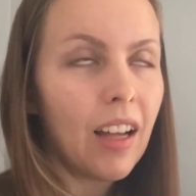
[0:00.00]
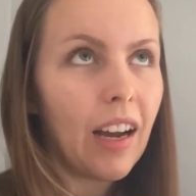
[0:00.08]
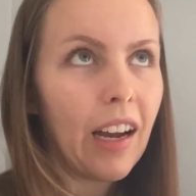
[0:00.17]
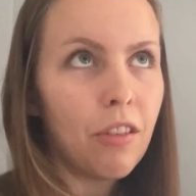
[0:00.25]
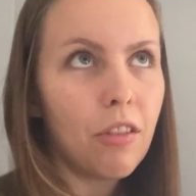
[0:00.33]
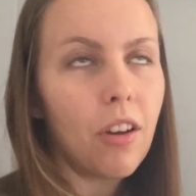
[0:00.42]

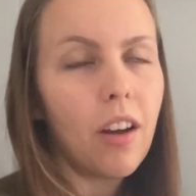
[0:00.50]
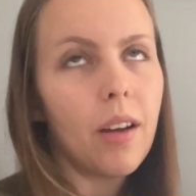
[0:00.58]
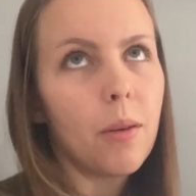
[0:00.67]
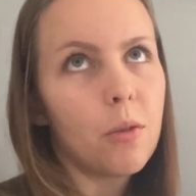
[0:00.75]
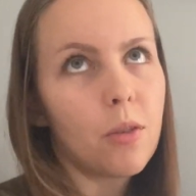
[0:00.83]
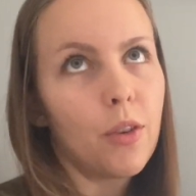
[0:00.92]
I thought I
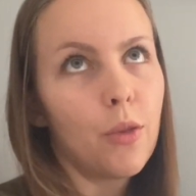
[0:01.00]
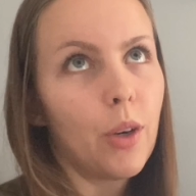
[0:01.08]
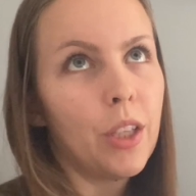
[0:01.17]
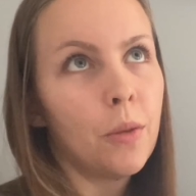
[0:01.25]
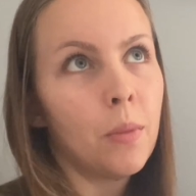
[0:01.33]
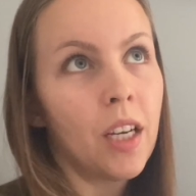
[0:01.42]
was going to write
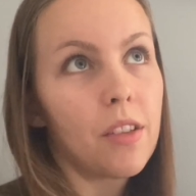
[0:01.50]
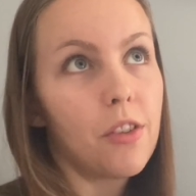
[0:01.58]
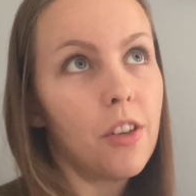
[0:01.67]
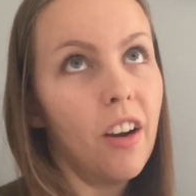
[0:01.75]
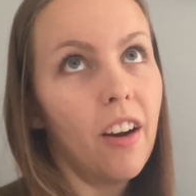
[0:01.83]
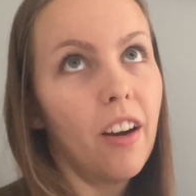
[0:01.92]
them last
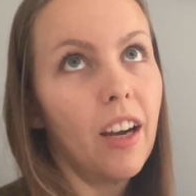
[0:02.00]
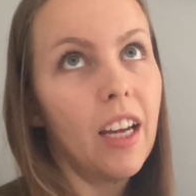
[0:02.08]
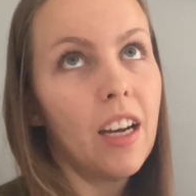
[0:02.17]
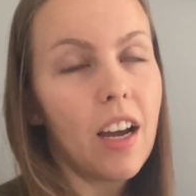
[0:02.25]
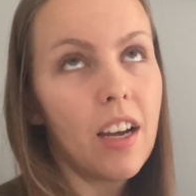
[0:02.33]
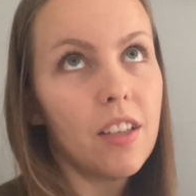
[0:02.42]
year
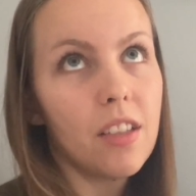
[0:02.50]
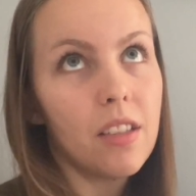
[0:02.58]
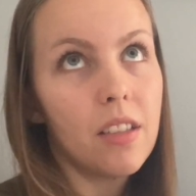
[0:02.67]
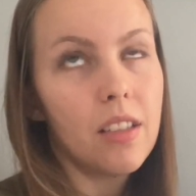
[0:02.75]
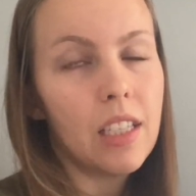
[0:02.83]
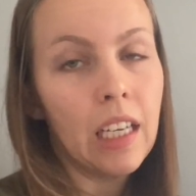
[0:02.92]
and I just
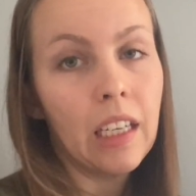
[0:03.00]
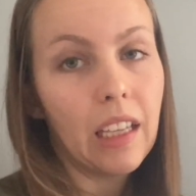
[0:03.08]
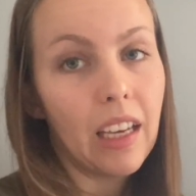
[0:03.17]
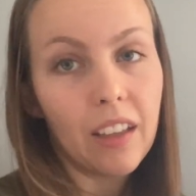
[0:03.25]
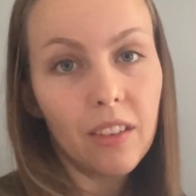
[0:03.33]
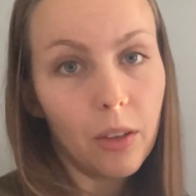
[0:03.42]
didn't
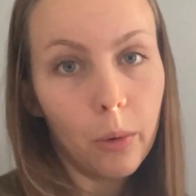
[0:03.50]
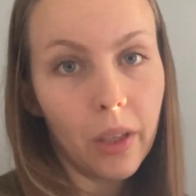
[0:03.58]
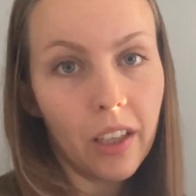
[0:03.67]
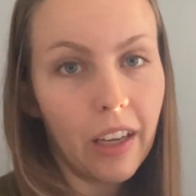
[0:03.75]
get to it.